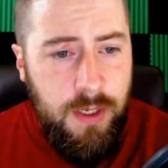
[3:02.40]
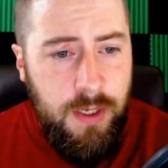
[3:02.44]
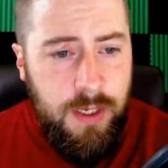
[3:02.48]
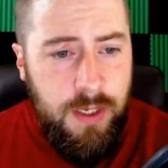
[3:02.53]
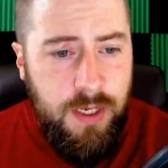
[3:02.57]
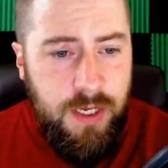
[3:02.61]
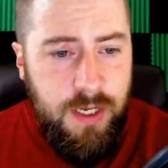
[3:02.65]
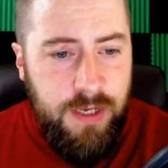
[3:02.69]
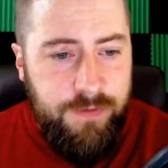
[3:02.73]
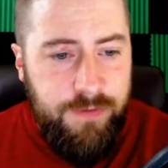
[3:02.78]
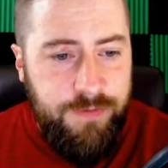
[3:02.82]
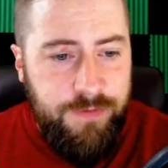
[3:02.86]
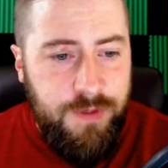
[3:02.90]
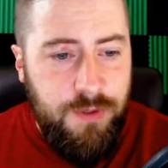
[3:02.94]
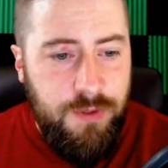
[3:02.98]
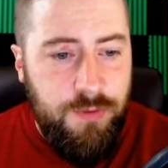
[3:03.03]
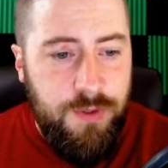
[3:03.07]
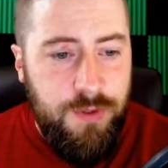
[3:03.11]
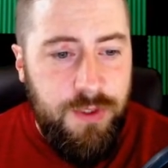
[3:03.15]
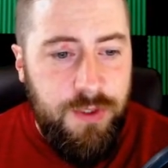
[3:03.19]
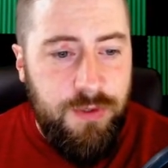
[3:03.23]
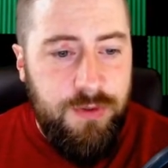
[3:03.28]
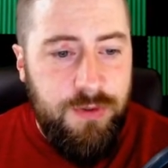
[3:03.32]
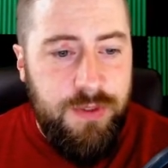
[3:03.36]
if you
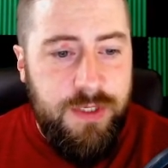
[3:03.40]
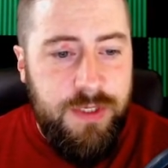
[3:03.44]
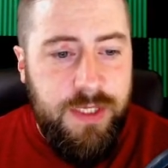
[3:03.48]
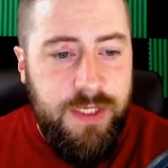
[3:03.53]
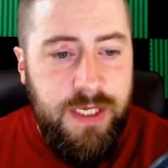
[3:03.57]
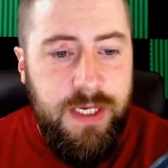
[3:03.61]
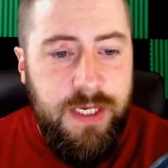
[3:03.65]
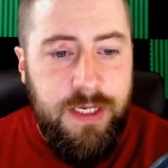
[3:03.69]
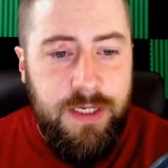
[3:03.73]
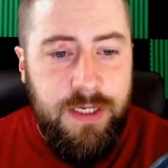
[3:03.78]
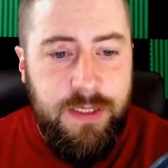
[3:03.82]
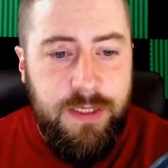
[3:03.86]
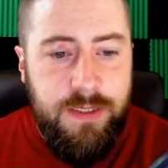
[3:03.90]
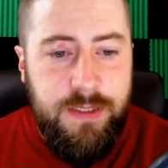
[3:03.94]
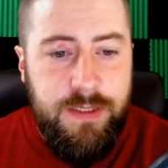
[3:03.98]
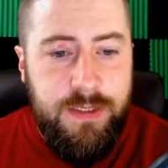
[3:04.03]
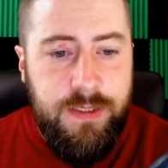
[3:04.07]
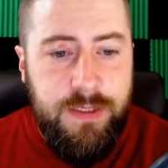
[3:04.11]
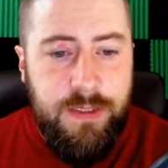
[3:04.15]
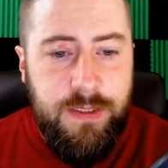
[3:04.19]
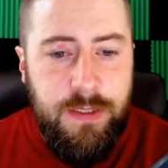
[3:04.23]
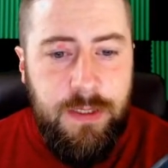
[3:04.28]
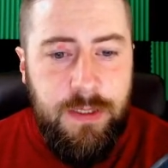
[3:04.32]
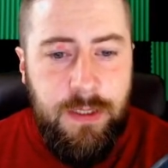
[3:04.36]
use
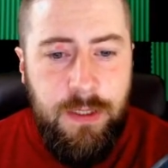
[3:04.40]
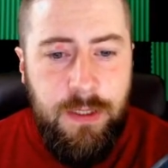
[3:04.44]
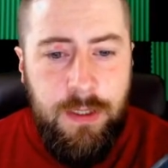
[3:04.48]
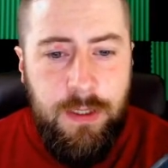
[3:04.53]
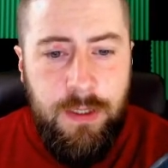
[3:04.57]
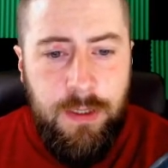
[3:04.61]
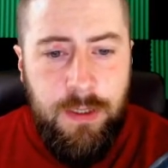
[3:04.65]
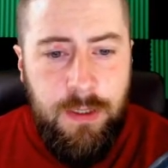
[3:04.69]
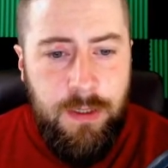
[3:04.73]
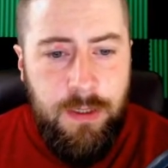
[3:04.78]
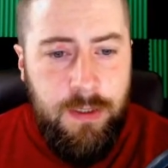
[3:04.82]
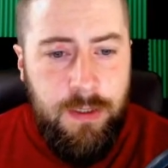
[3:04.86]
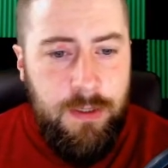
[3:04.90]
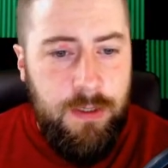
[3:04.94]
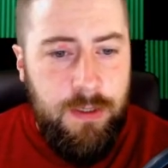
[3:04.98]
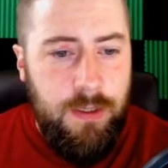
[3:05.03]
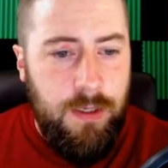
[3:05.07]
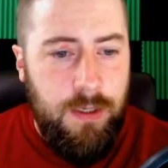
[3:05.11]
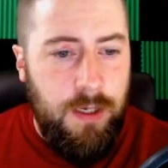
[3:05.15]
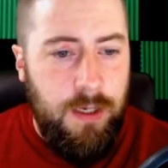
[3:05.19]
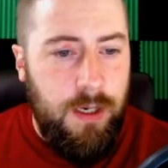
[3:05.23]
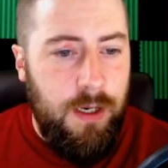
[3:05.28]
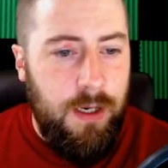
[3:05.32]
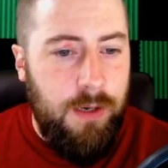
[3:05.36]
these
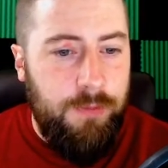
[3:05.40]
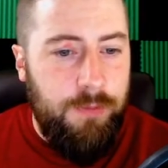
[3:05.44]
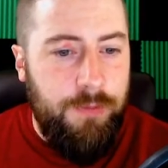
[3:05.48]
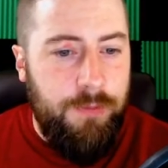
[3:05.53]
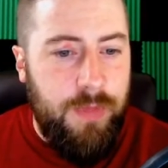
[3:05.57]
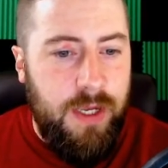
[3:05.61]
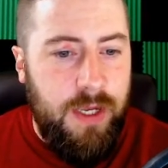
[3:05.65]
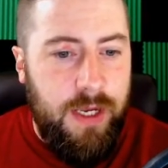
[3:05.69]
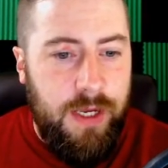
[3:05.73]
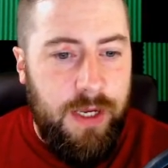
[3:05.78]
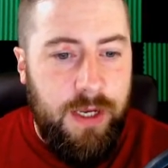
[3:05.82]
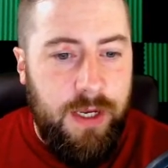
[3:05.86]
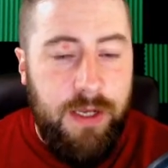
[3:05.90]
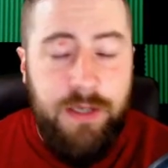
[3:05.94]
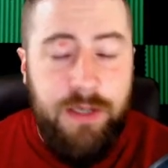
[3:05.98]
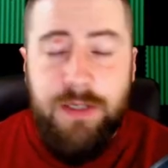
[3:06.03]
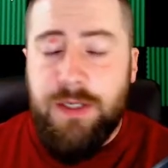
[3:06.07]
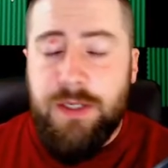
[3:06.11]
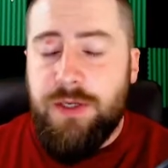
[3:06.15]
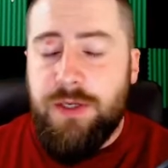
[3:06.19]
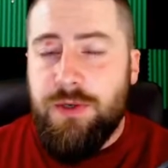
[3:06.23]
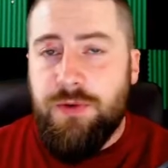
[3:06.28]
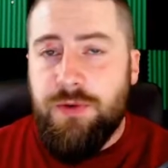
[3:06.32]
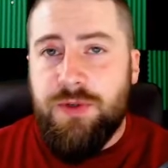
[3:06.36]
uh, and
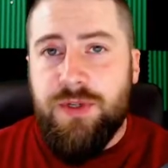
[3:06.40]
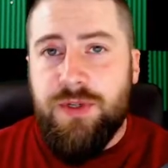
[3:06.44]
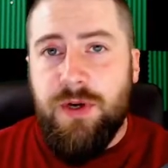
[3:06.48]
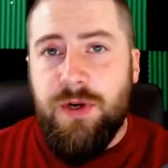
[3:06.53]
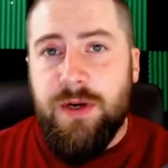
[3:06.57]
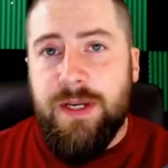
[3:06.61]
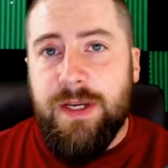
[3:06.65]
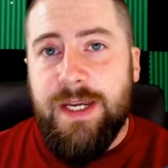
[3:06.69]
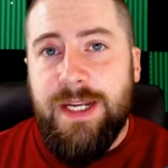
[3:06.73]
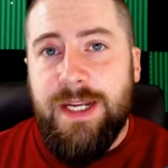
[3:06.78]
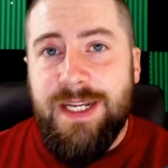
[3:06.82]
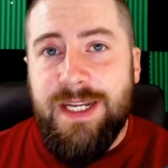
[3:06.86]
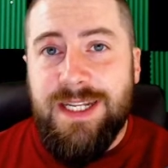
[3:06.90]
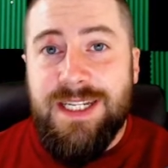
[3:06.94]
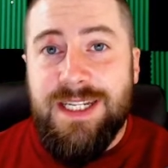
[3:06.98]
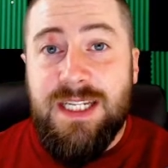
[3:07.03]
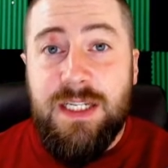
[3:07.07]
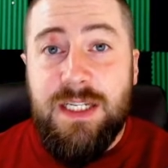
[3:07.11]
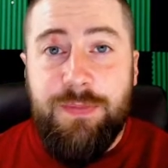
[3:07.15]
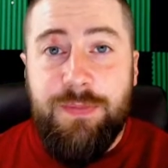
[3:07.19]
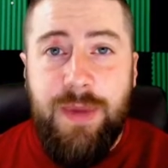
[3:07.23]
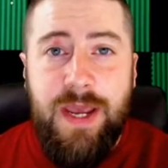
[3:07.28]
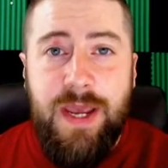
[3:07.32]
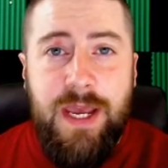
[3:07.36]
you start getting
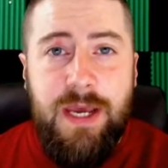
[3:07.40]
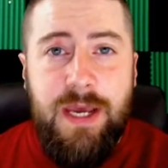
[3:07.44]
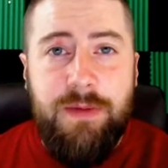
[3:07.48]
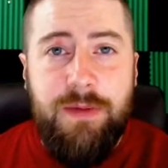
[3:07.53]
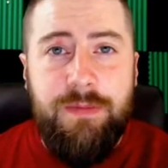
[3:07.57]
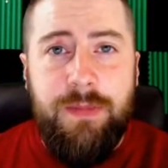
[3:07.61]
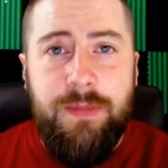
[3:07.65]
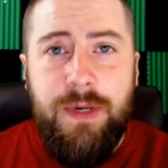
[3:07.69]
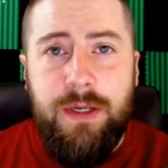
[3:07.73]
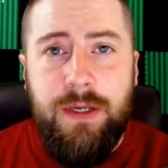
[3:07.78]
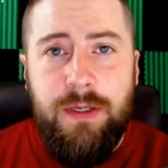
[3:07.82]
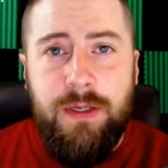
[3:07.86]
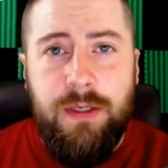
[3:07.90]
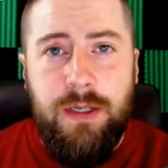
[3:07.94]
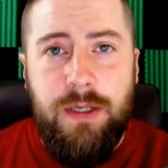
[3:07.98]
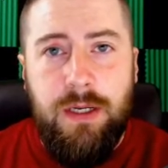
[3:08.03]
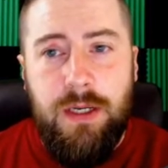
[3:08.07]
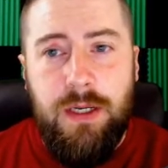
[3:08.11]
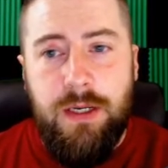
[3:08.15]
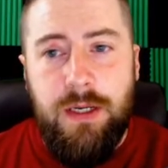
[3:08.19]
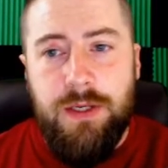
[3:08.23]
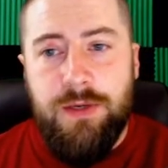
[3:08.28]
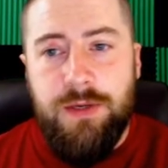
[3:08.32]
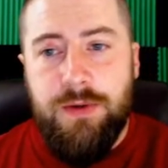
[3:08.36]
spam
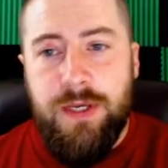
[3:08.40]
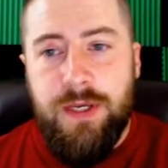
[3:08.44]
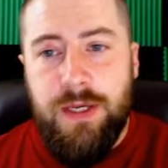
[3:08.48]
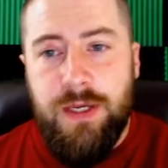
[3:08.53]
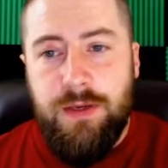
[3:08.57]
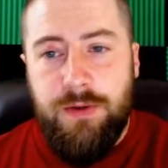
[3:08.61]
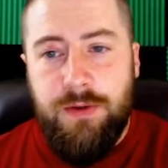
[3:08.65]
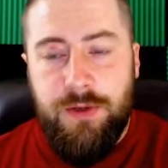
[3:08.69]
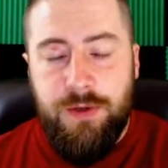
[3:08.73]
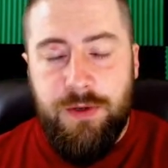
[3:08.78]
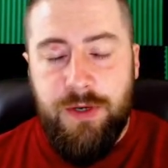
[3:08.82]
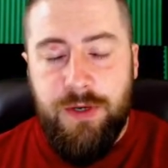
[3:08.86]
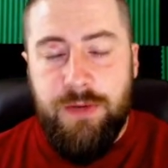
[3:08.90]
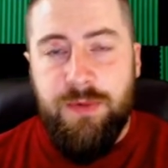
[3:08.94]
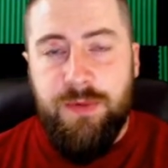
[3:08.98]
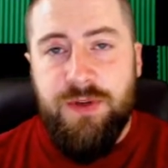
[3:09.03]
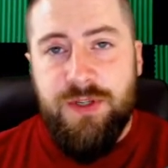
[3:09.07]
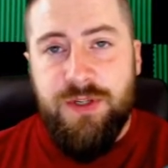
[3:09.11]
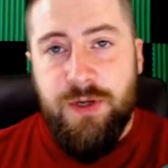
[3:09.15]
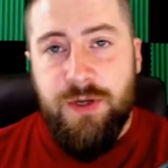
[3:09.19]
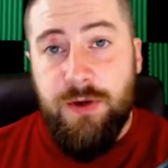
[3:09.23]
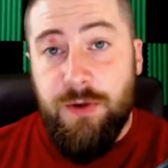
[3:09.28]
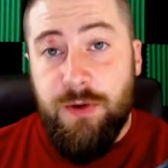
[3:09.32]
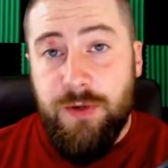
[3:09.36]
uh, you get your emails
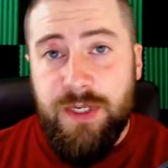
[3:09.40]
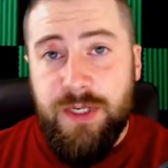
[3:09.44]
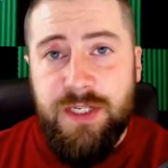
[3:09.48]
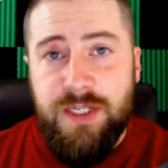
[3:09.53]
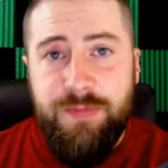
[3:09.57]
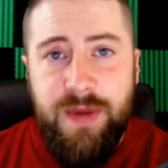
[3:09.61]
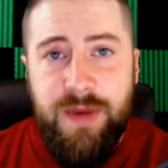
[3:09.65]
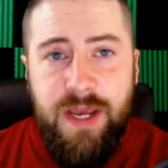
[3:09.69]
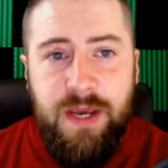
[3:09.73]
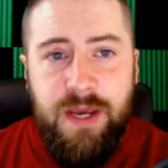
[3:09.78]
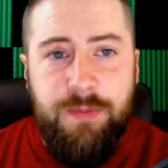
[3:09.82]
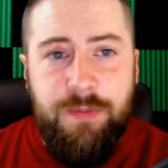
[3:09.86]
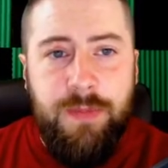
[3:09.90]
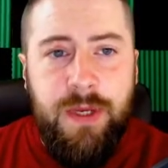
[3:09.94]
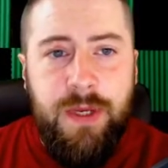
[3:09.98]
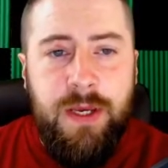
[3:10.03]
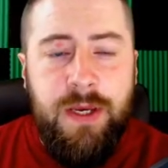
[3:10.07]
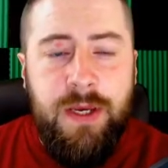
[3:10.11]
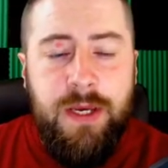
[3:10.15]
start going to spam.